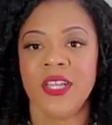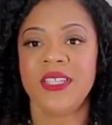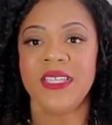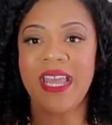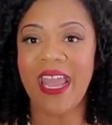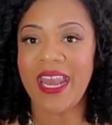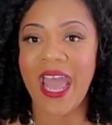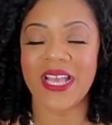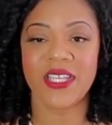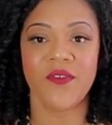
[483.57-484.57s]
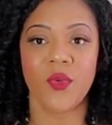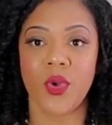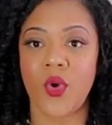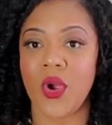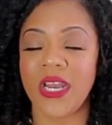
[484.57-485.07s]
To date, as of the
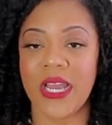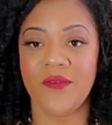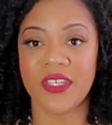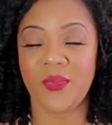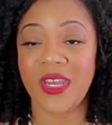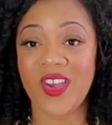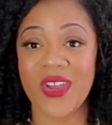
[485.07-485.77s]
recording of this video,